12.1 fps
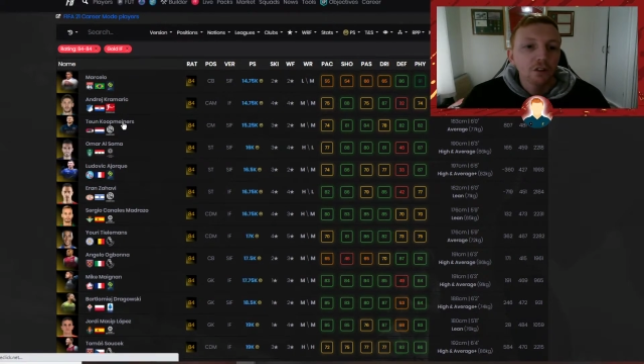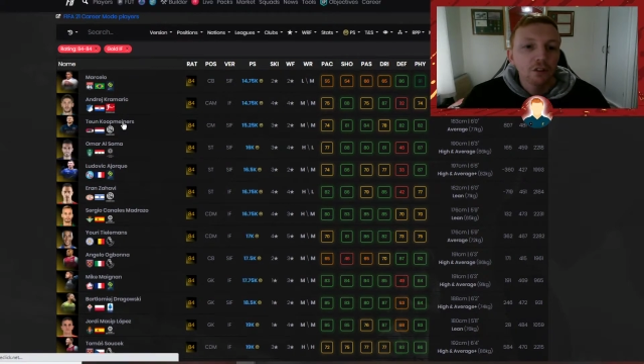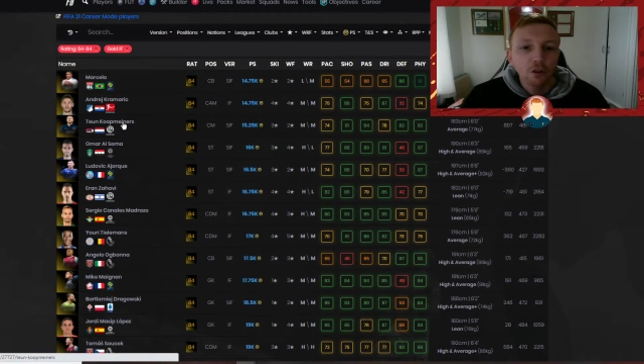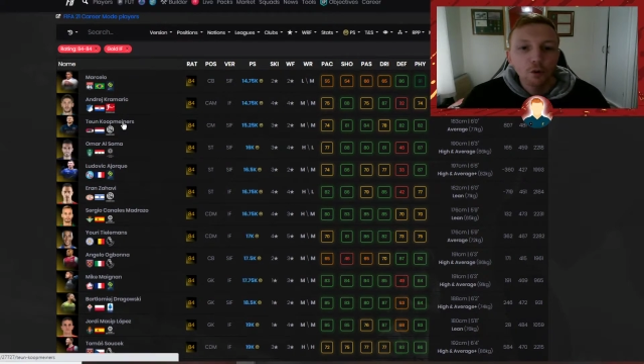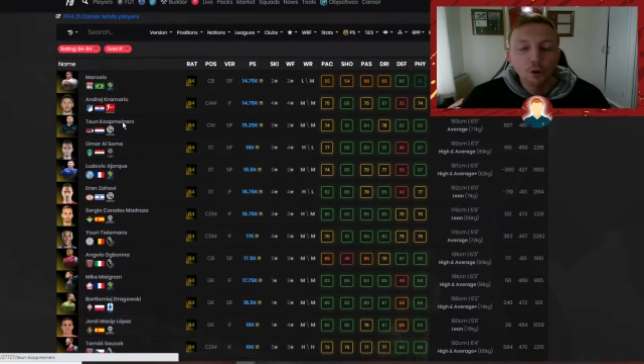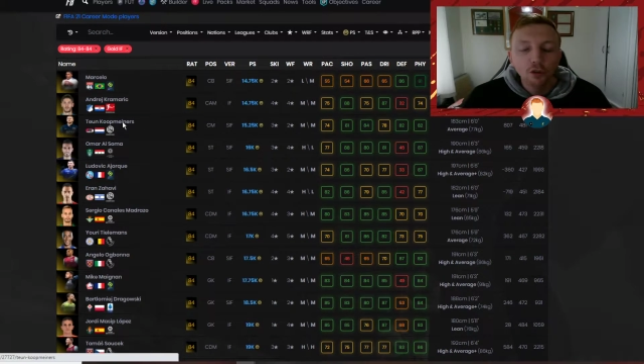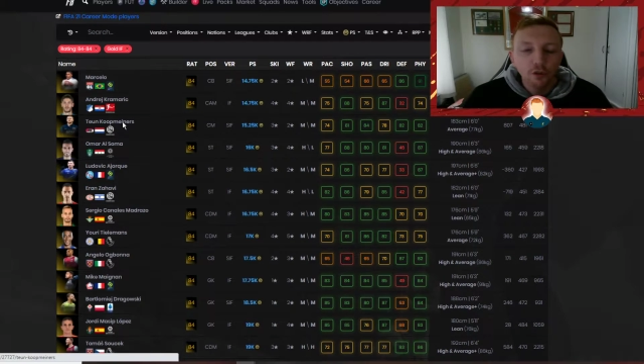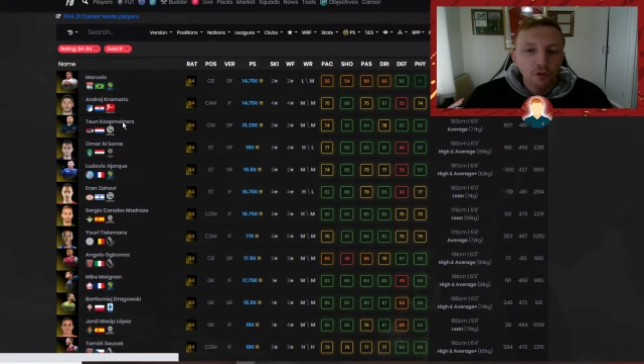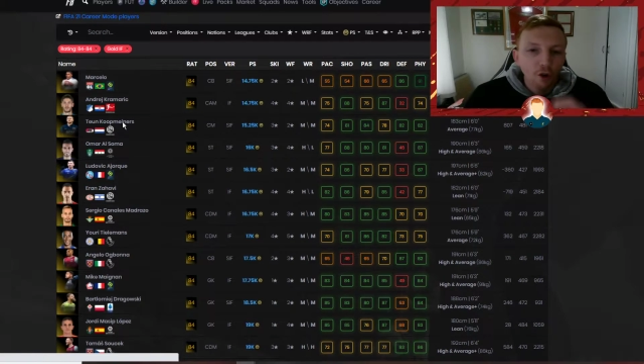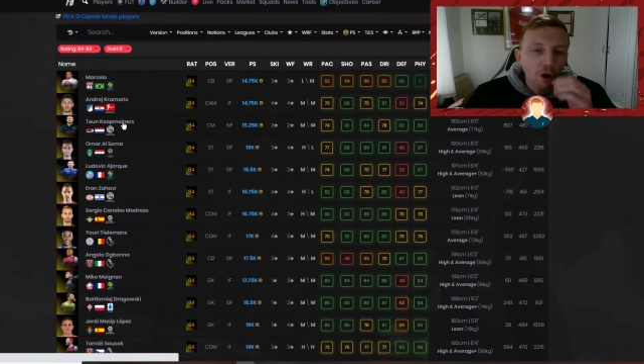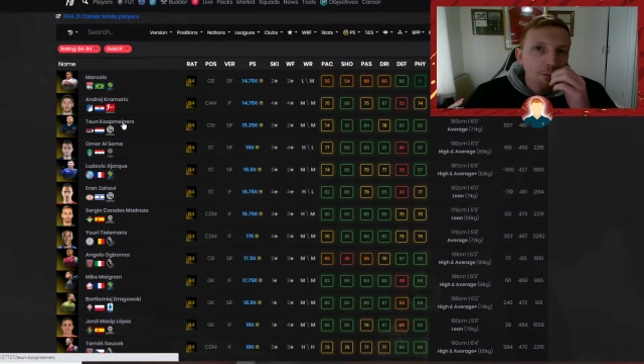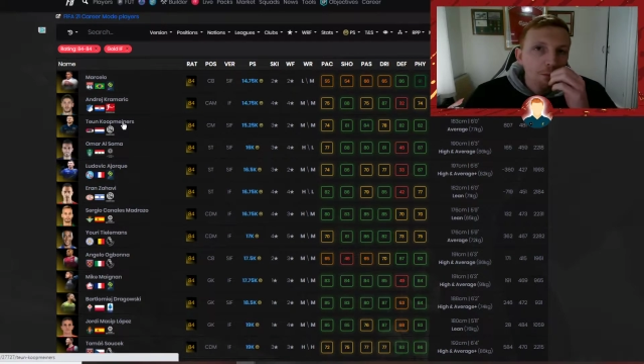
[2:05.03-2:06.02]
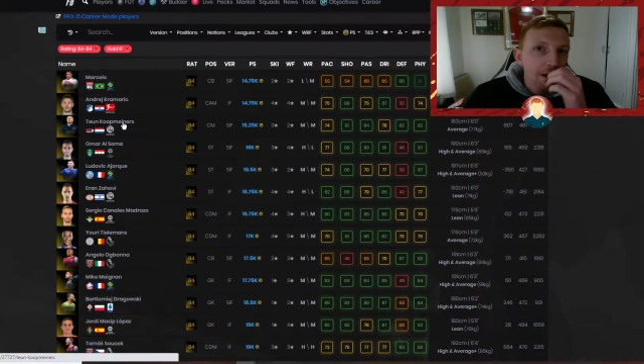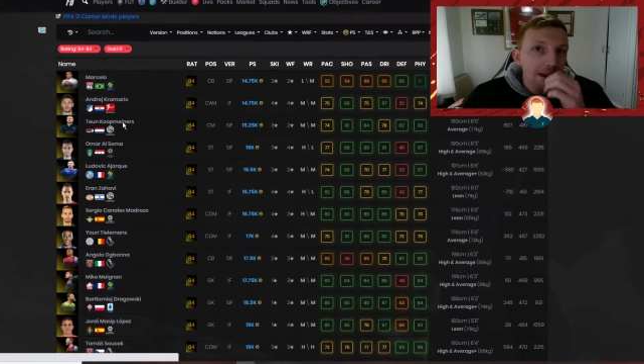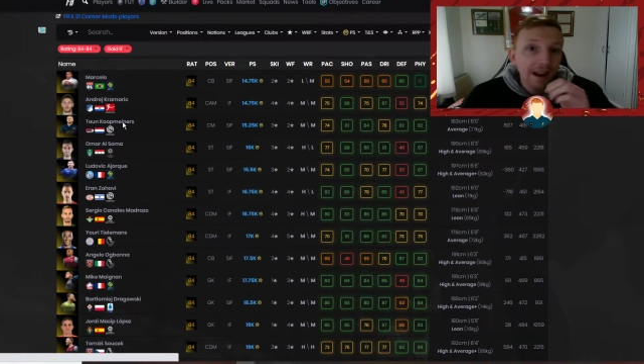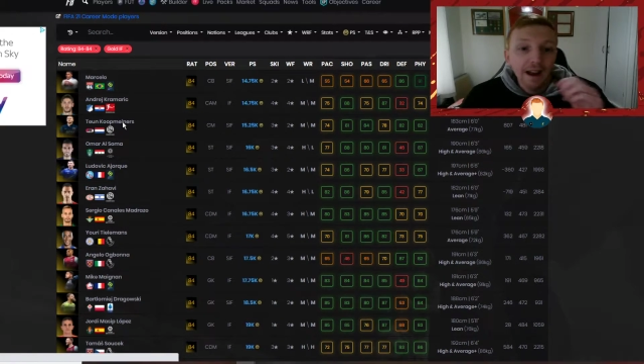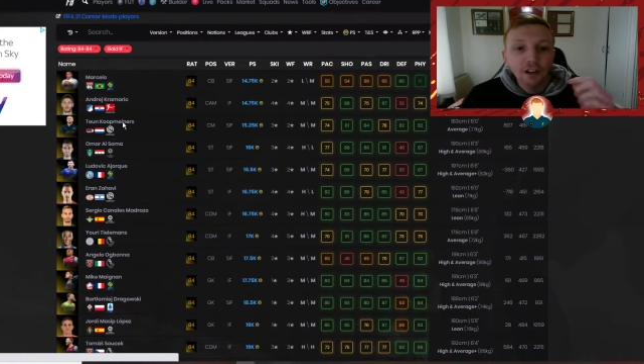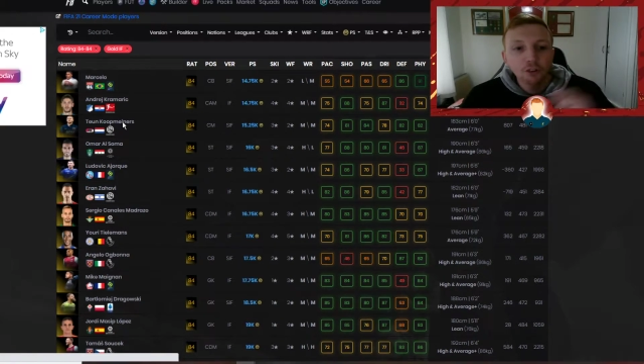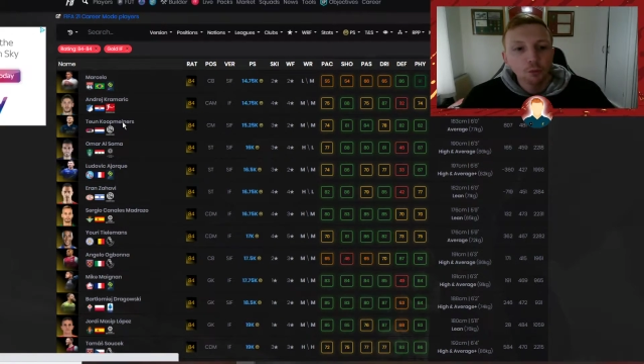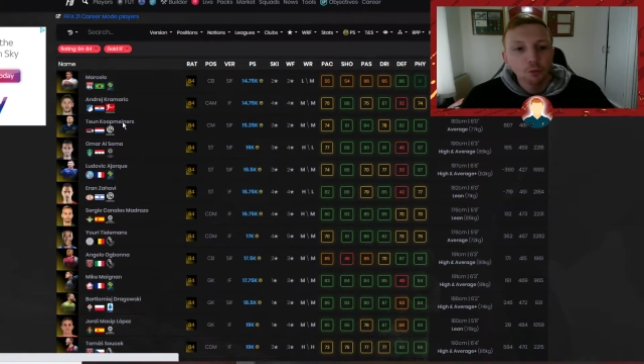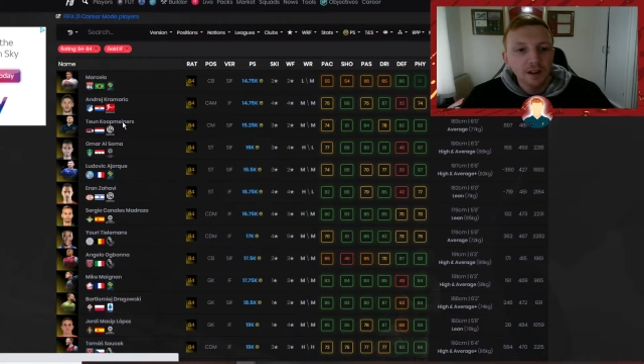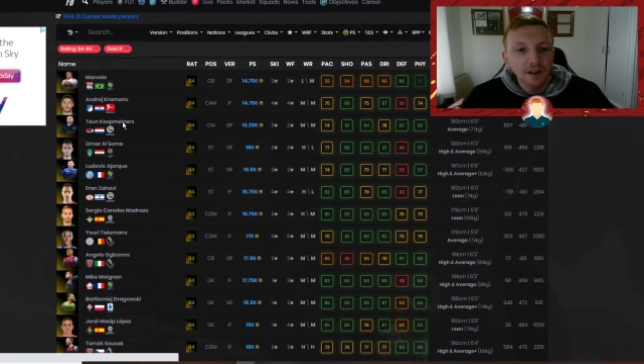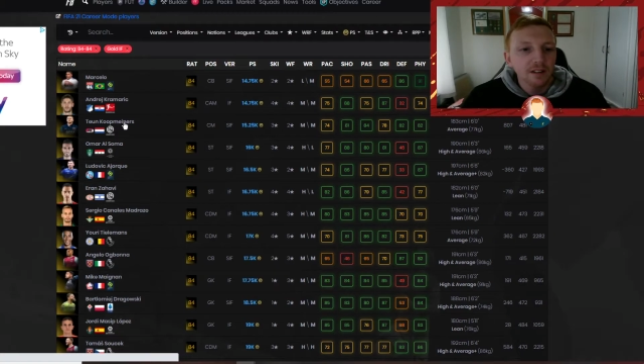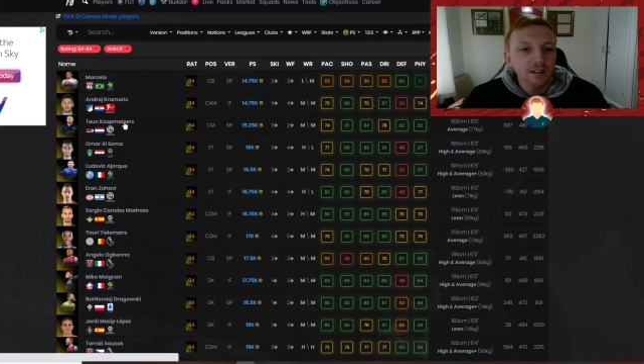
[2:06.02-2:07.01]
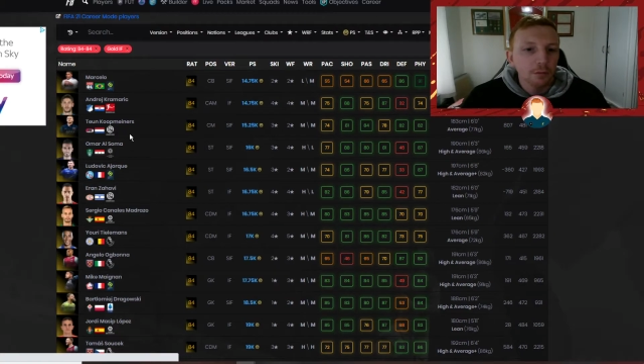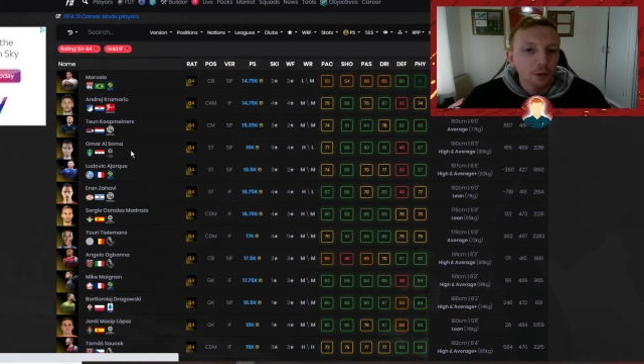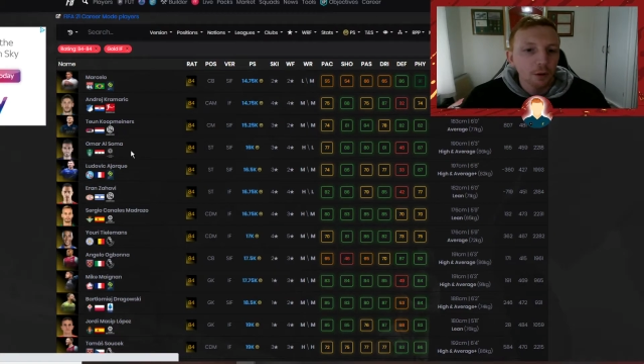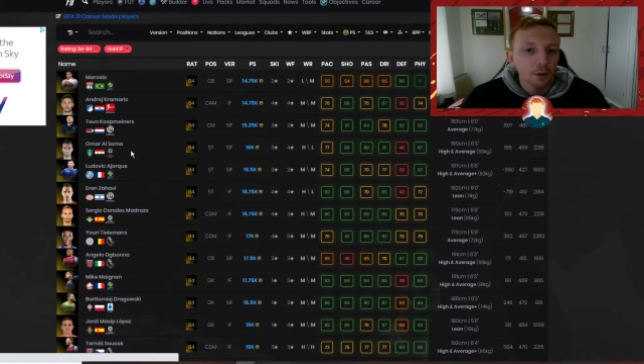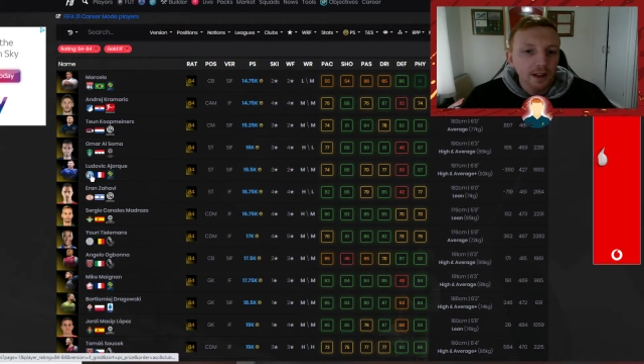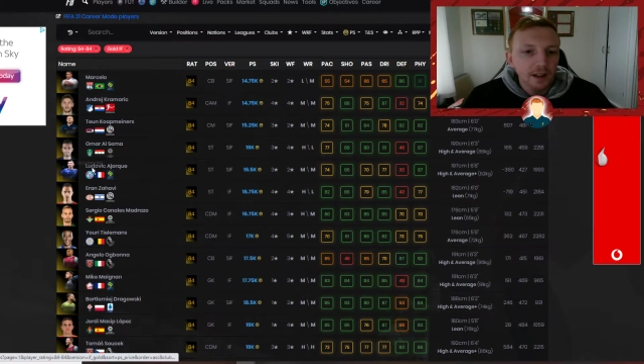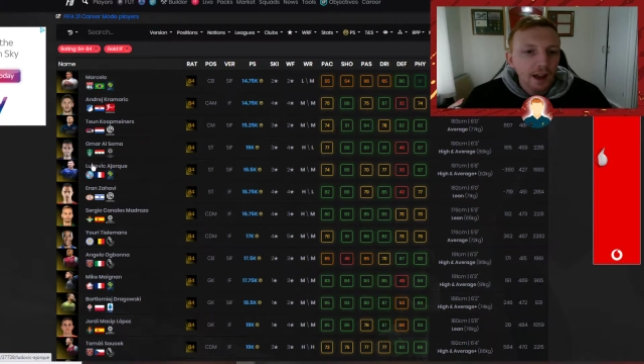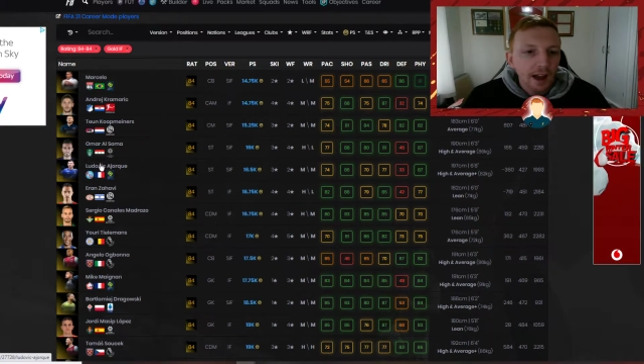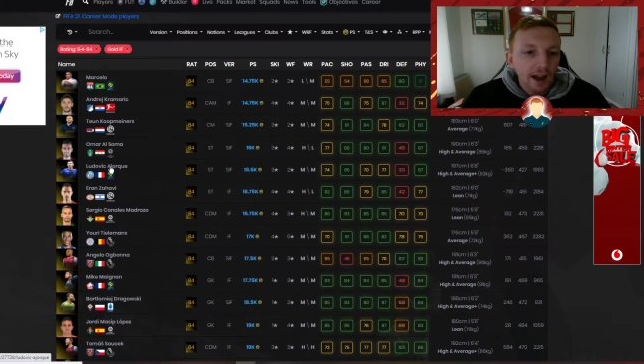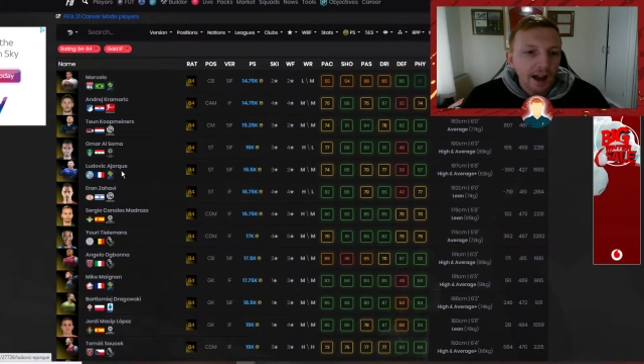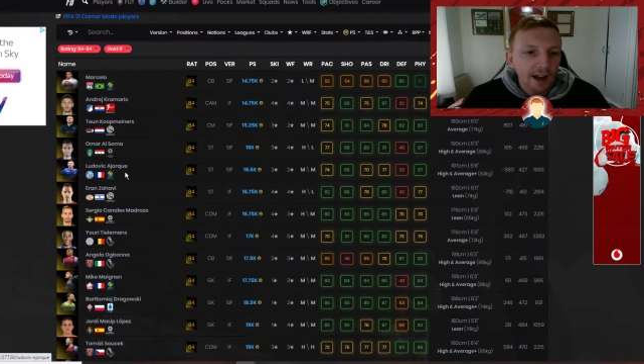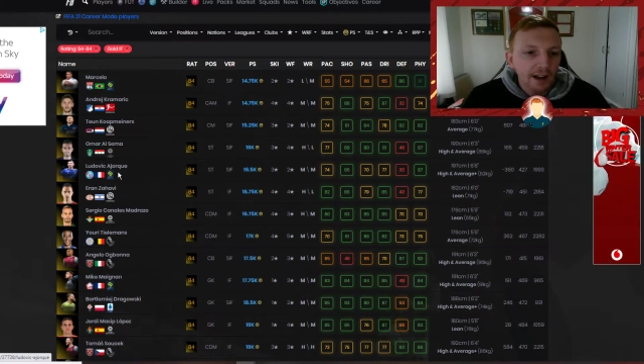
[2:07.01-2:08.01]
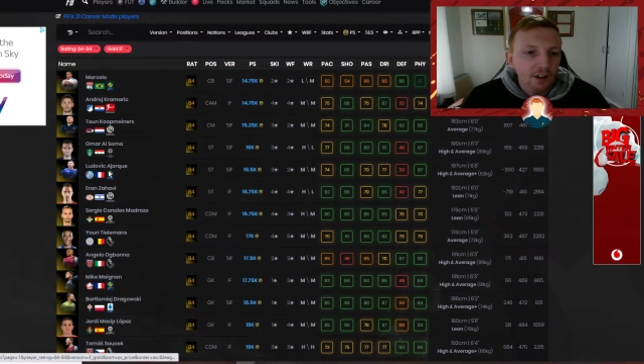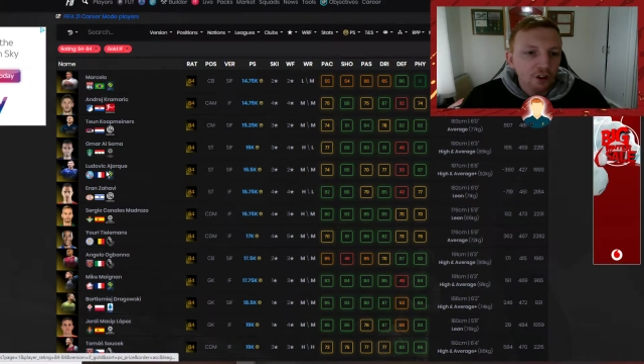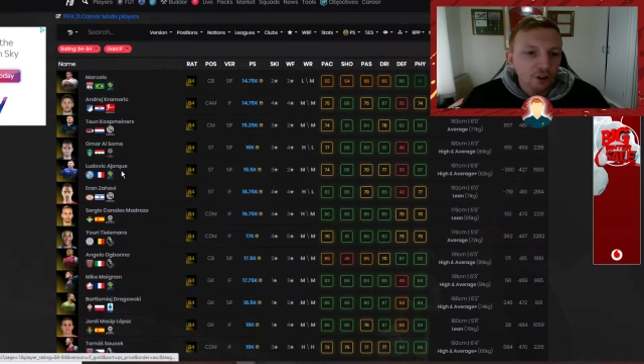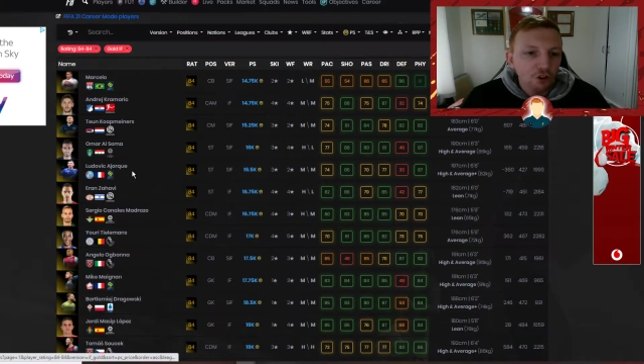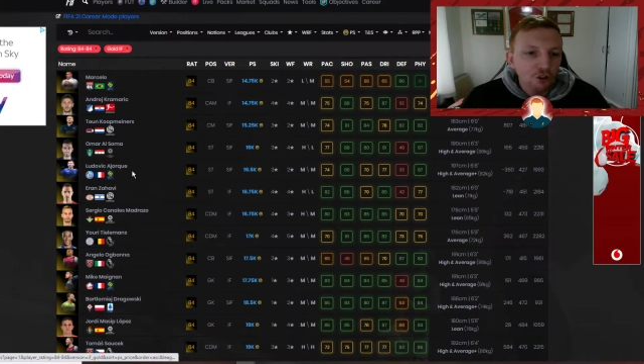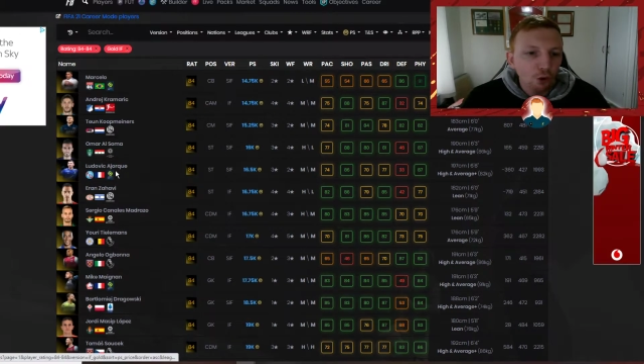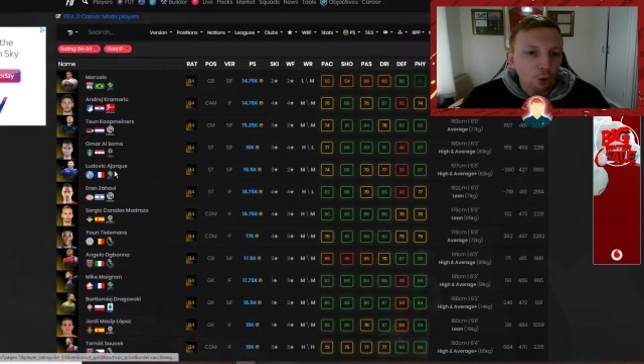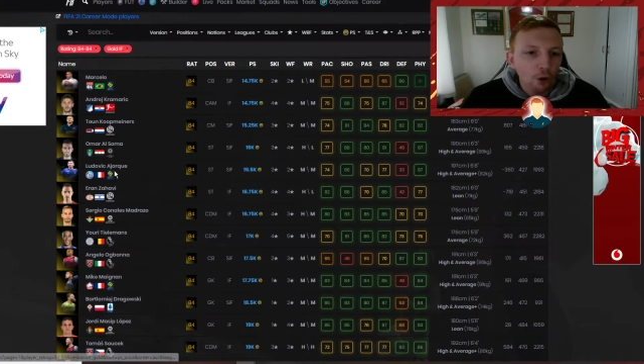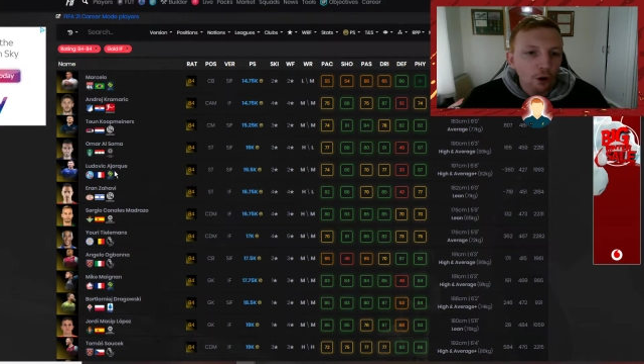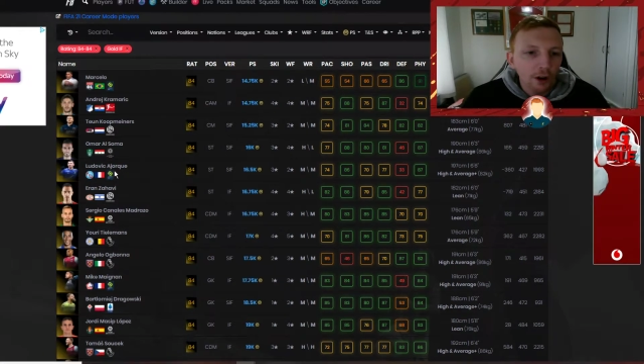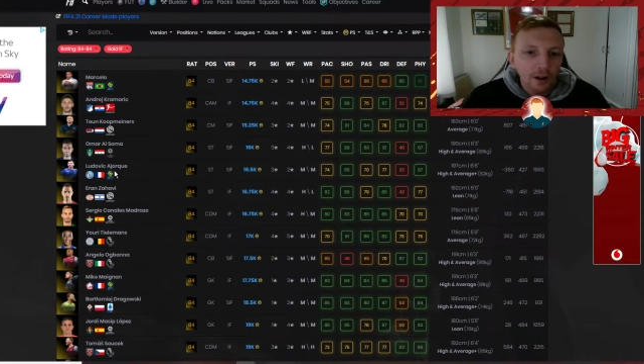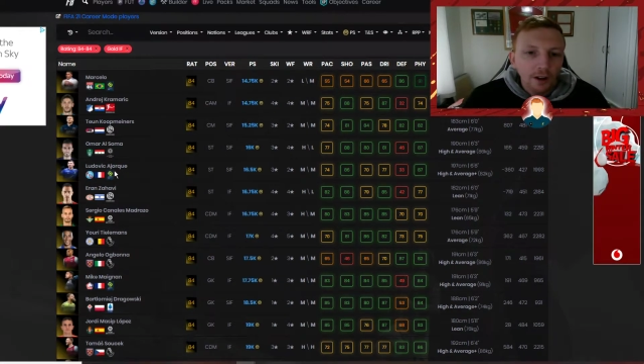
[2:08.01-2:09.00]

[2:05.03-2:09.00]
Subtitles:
who was from last week's Team of the Week, and a Jork.